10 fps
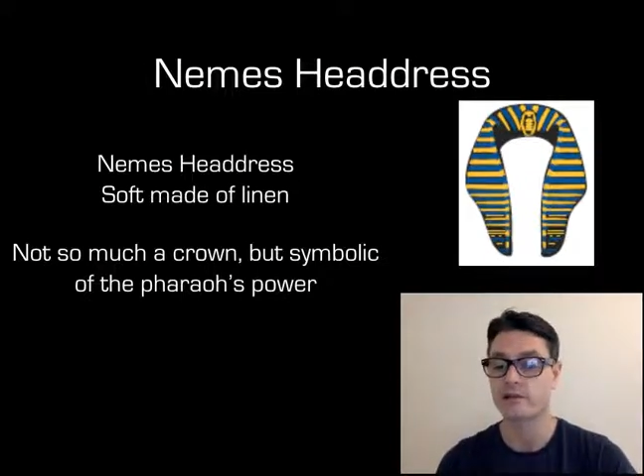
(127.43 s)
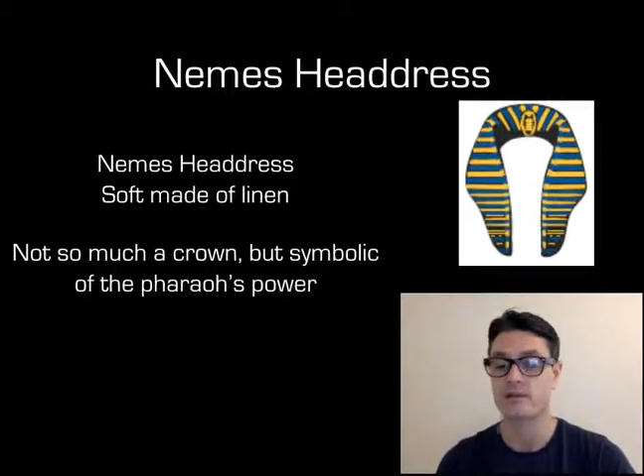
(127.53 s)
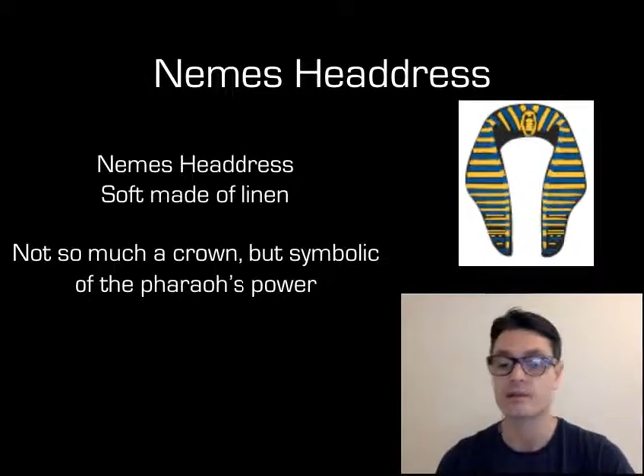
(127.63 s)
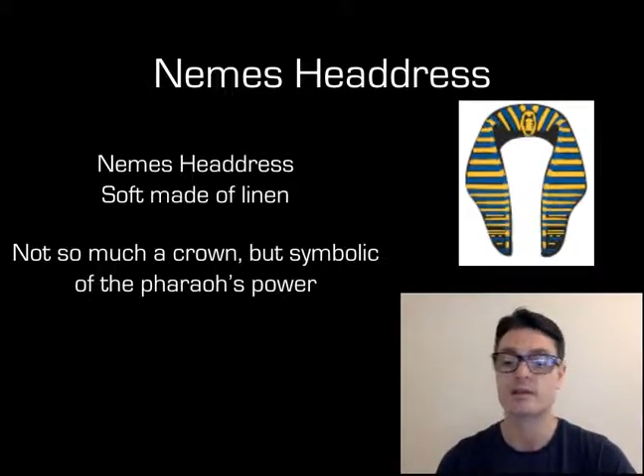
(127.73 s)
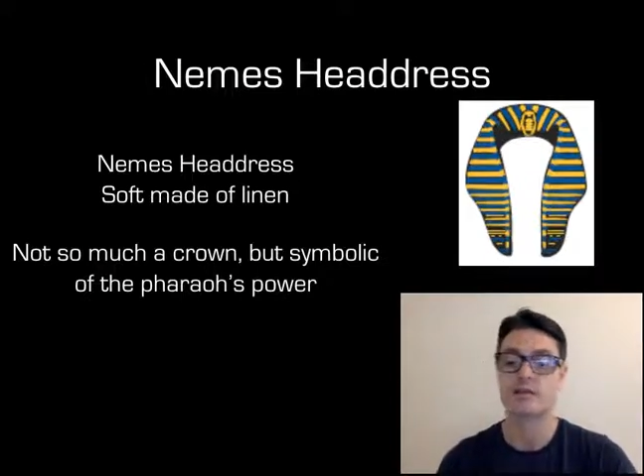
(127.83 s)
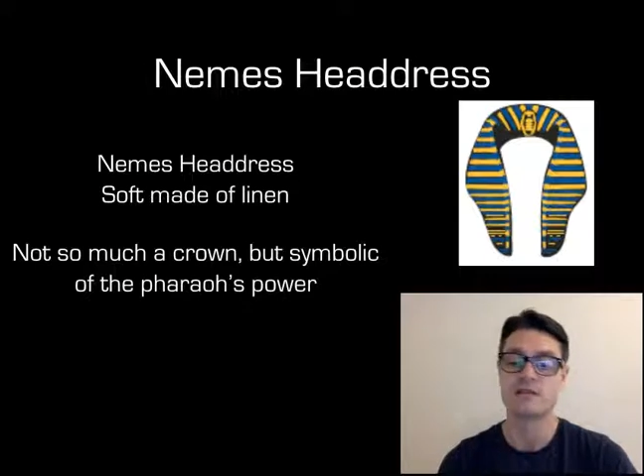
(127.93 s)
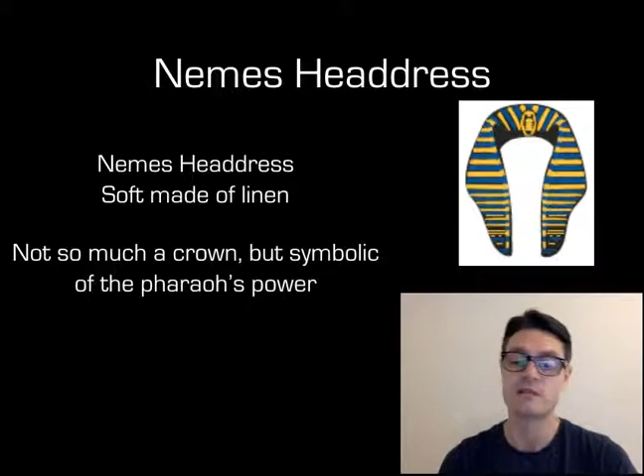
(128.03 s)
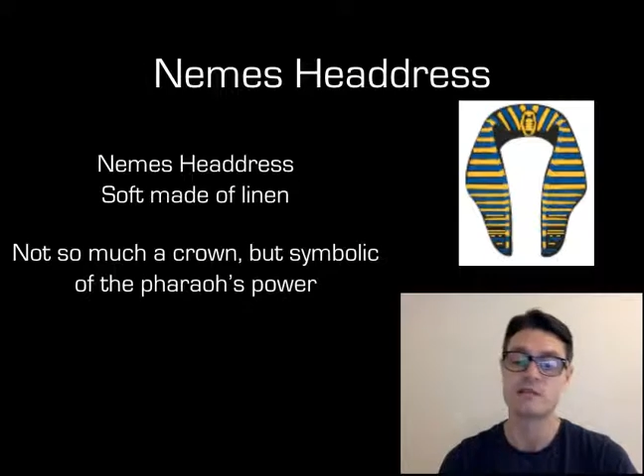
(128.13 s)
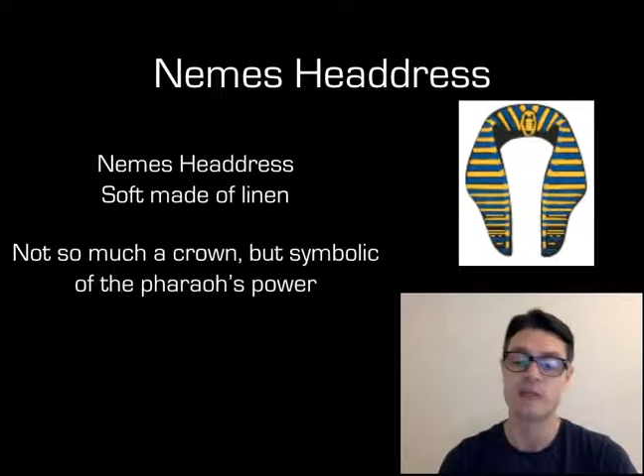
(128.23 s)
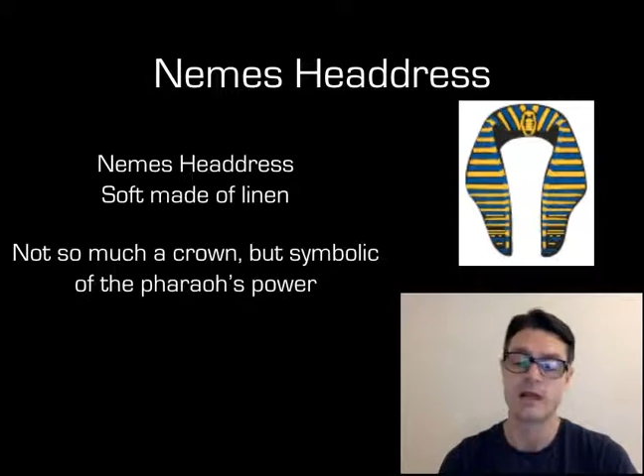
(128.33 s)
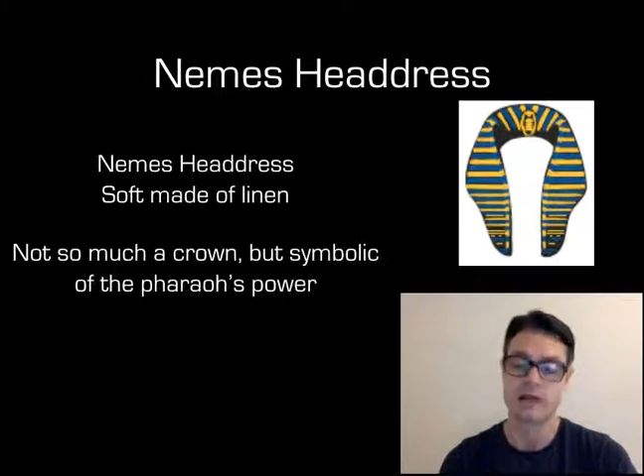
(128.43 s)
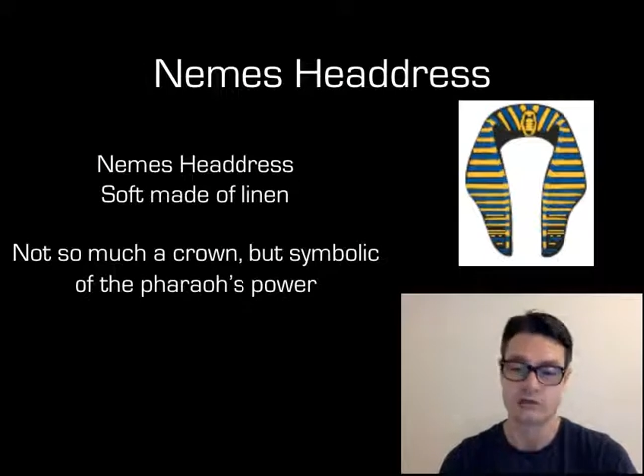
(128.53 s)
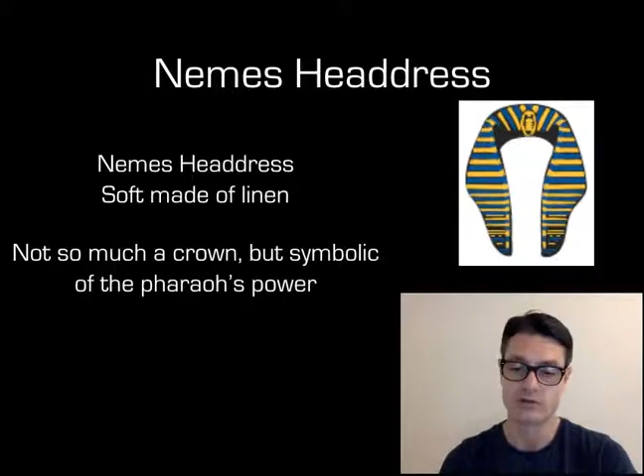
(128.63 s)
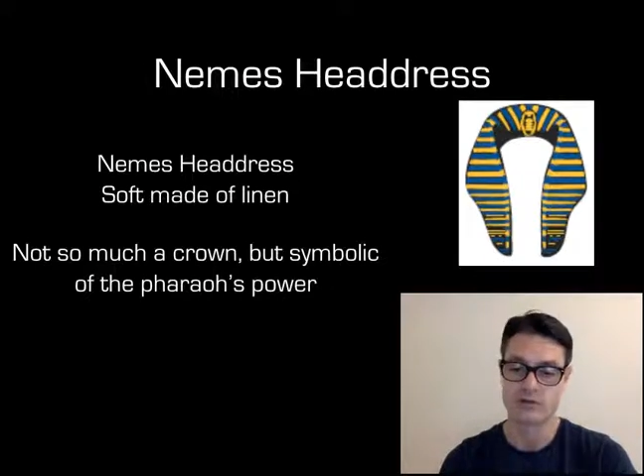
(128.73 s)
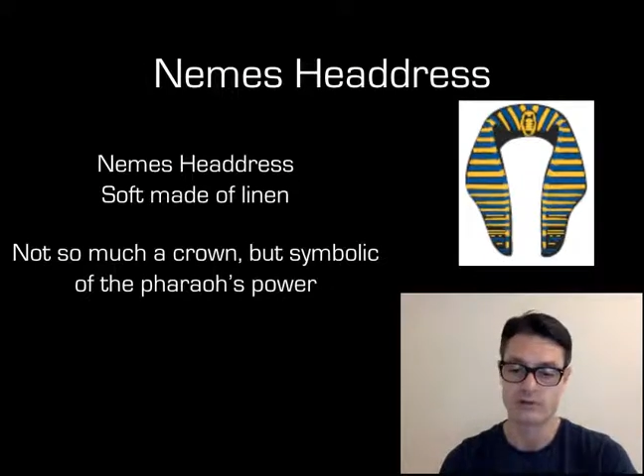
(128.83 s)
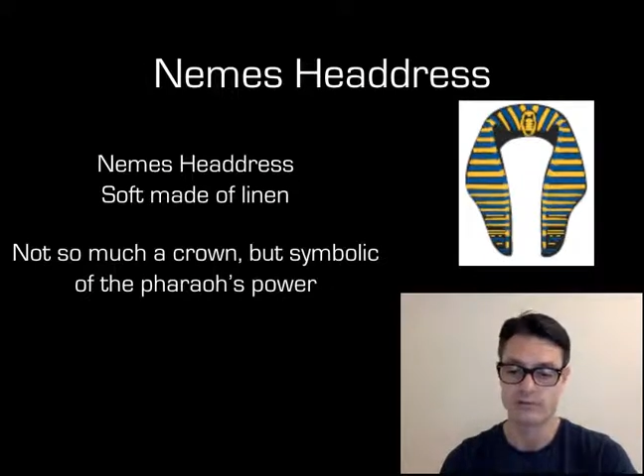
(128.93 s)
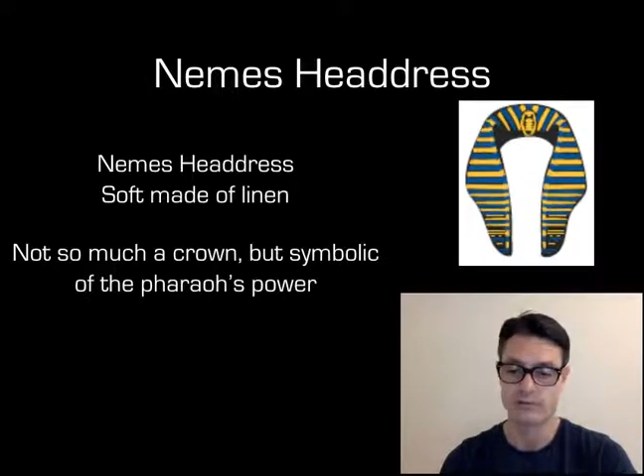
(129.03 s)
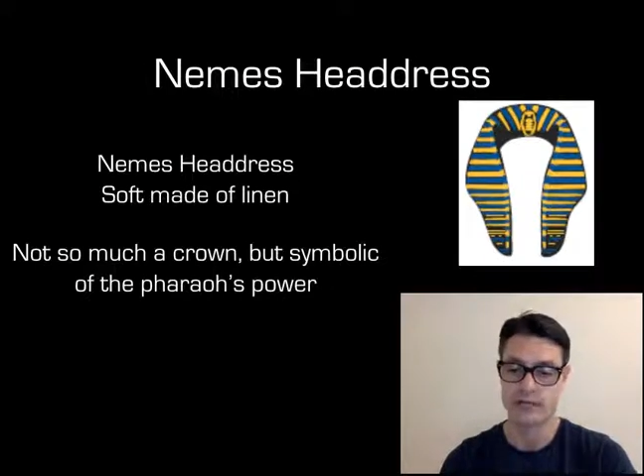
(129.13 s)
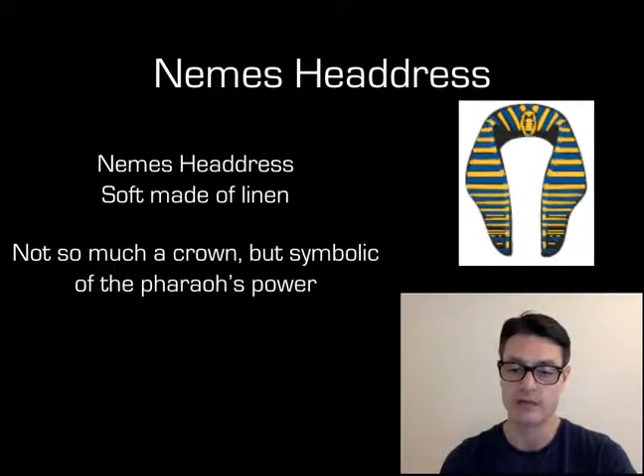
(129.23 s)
so she continued that tradition,